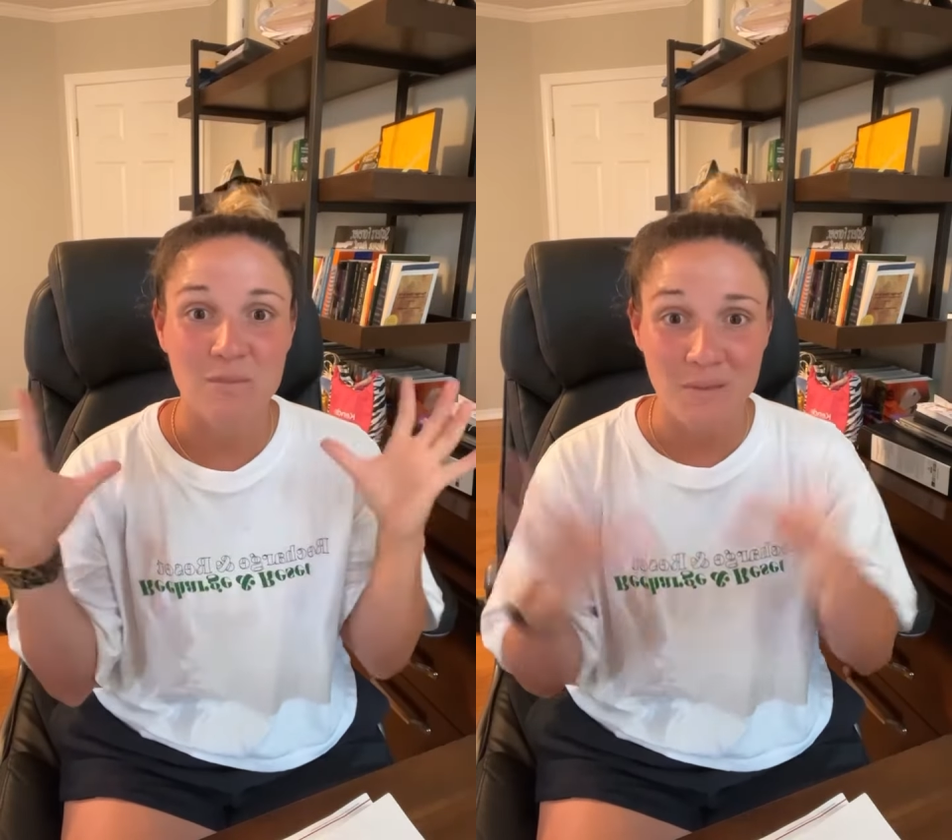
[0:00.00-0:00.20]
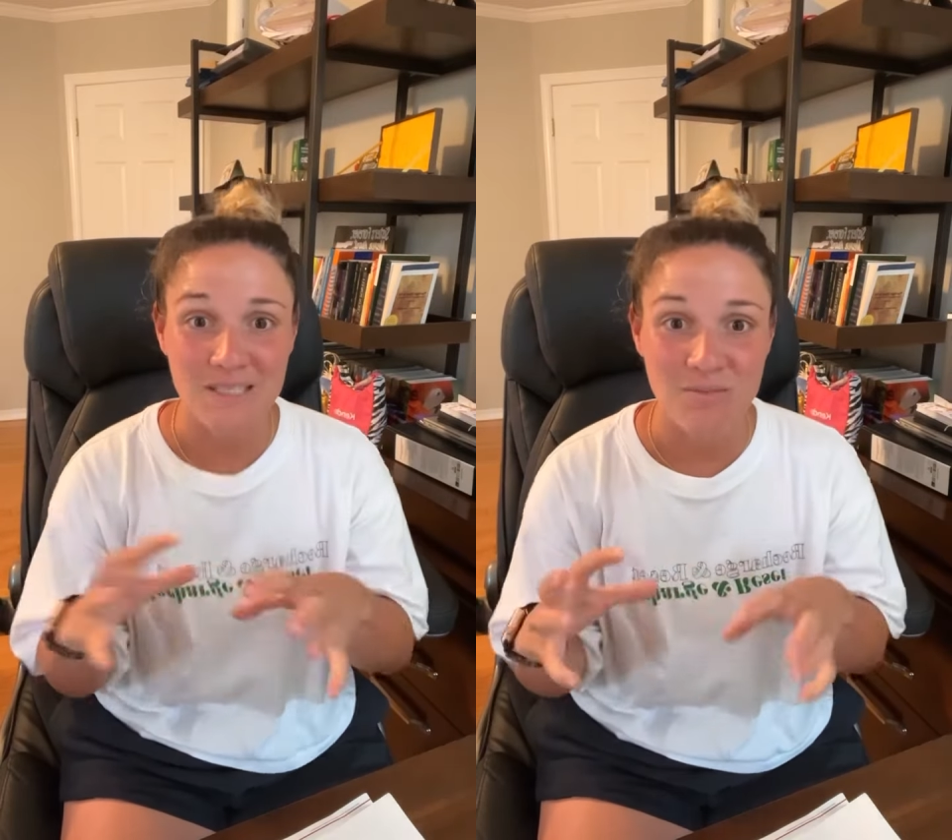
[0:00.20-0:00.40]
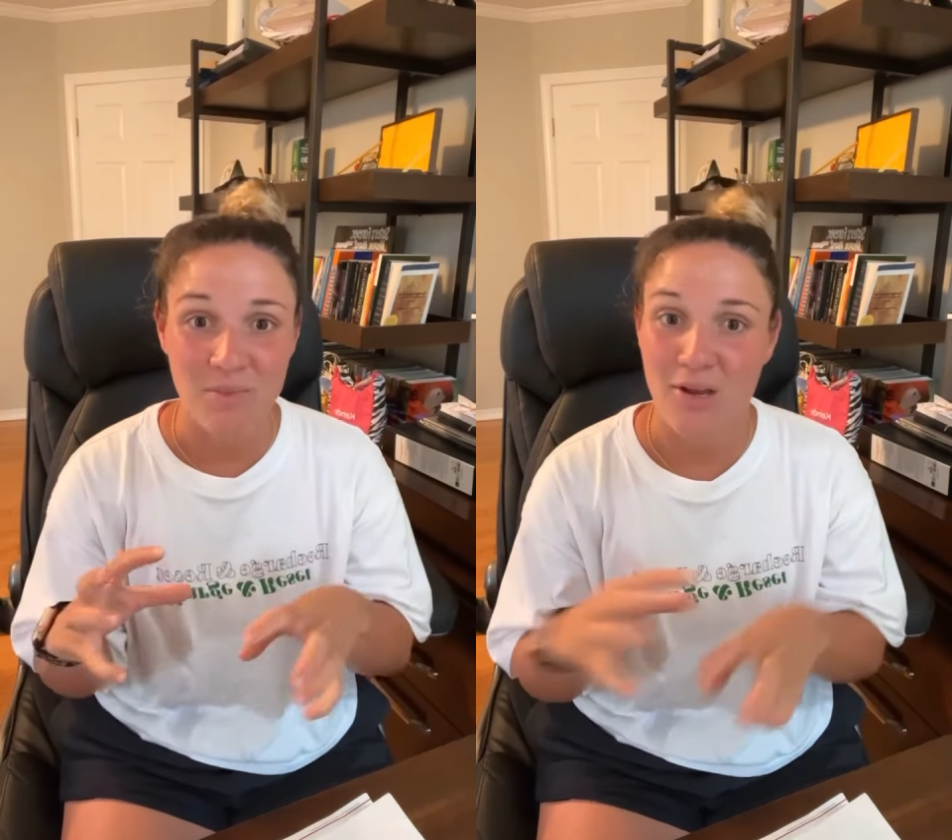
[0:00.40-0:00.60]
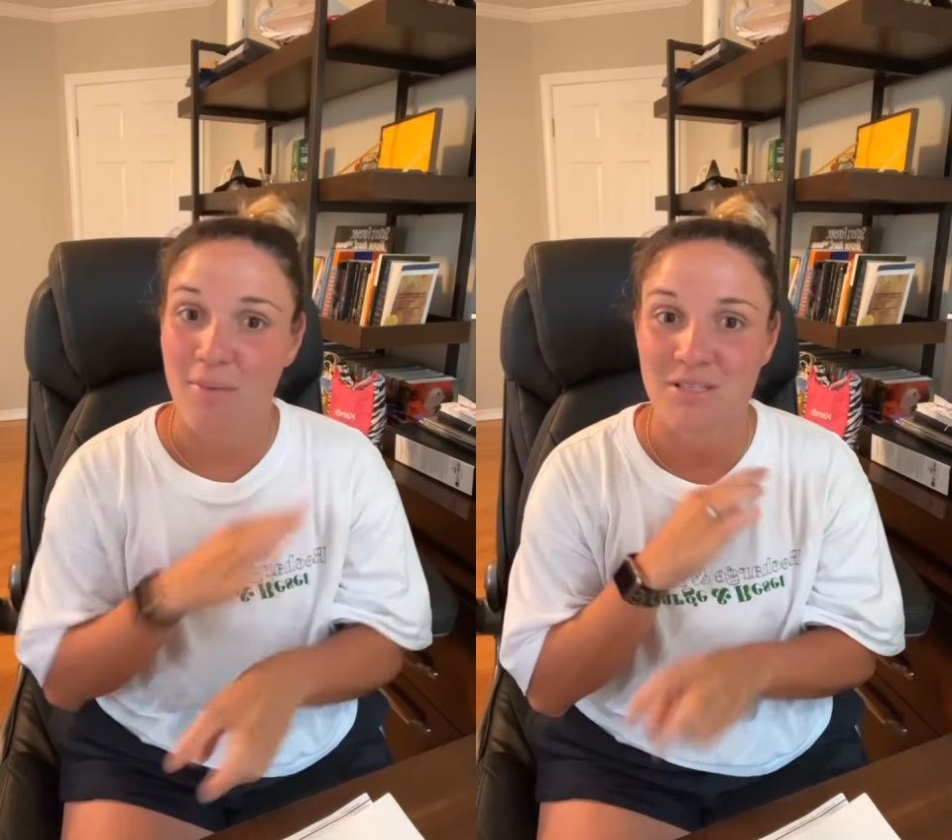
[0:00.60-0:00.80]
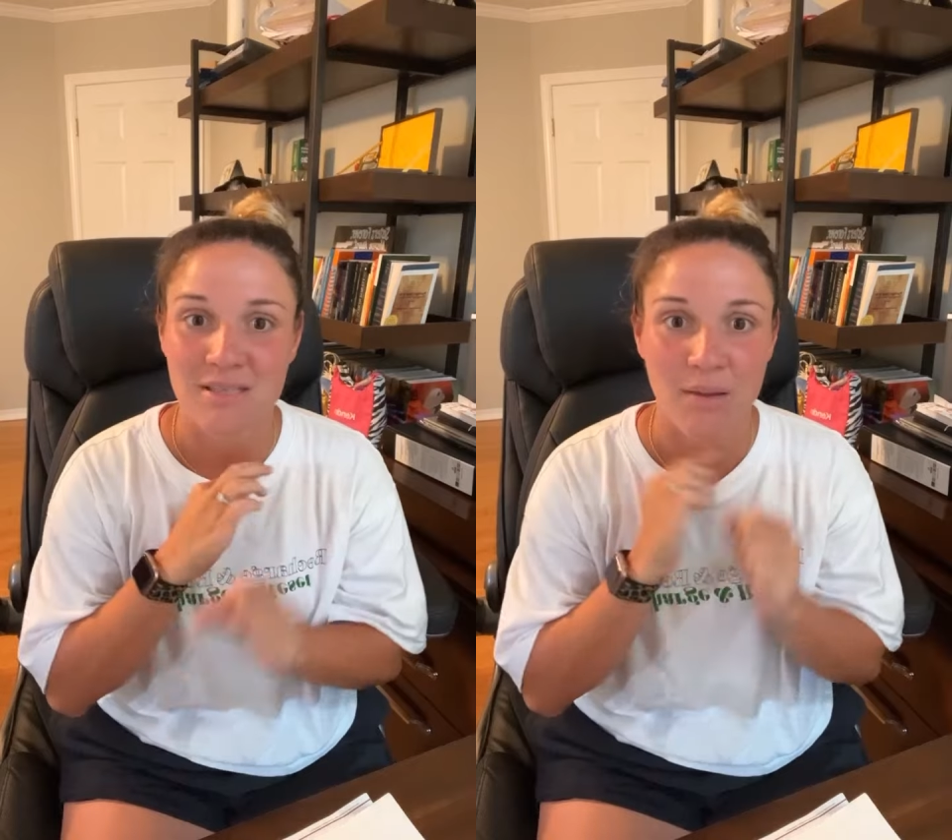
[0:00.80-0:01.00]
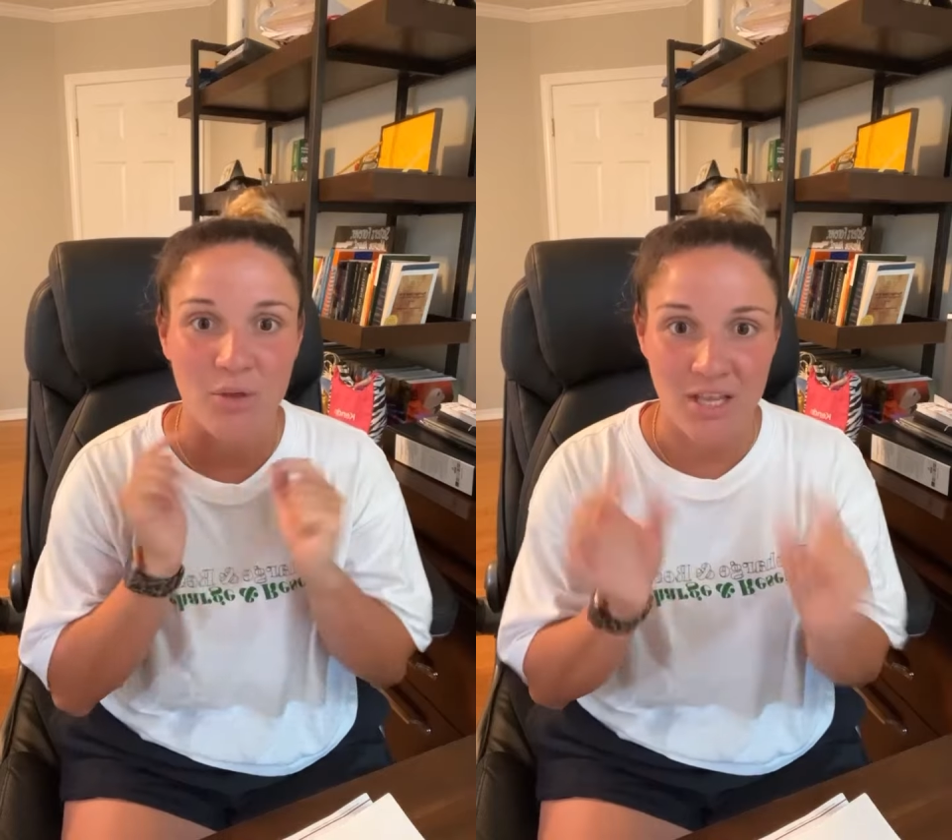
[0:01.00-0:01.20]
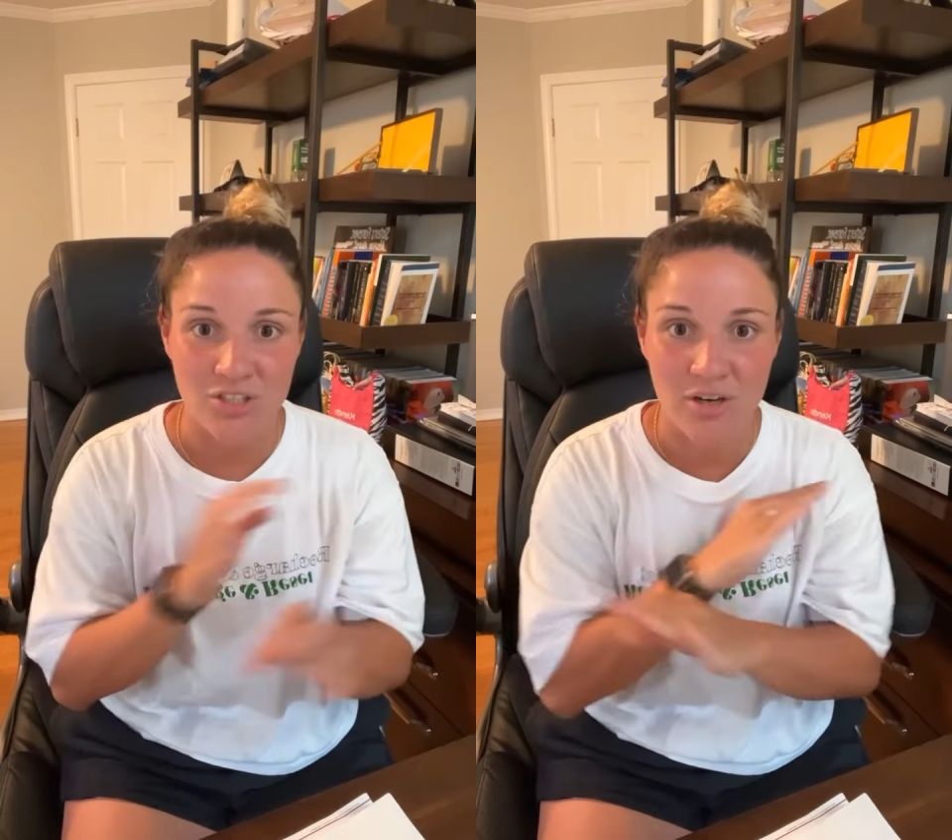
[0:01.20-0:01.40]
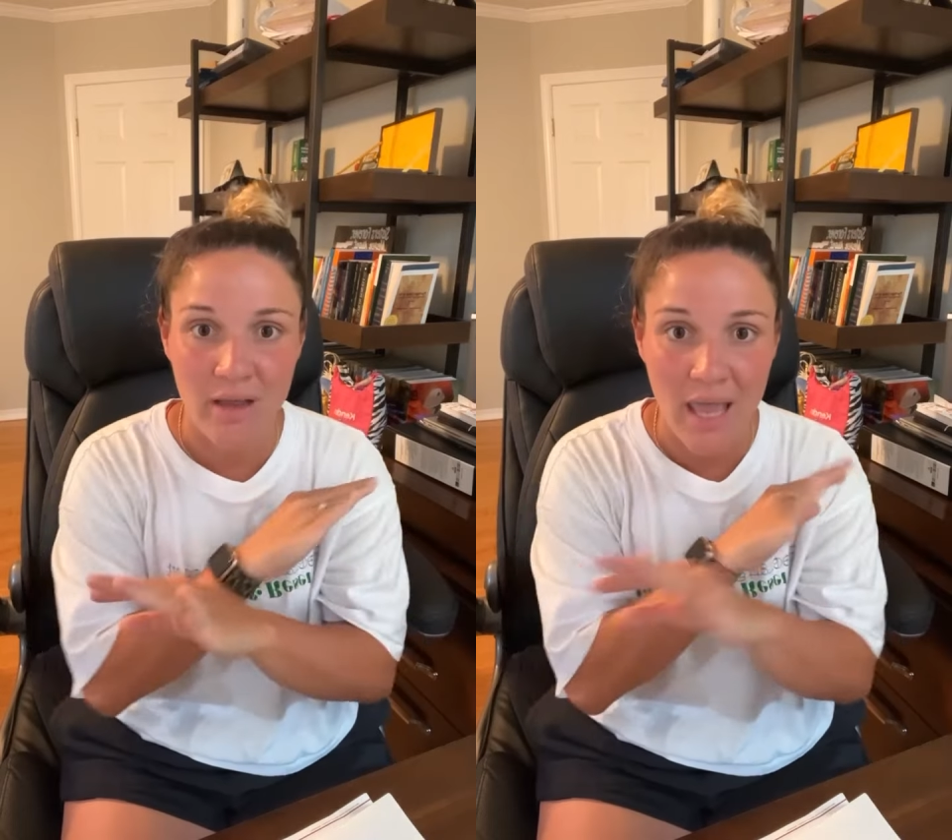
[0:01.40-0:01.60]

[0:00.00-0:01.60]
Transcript: please leave them in the comments and I will answer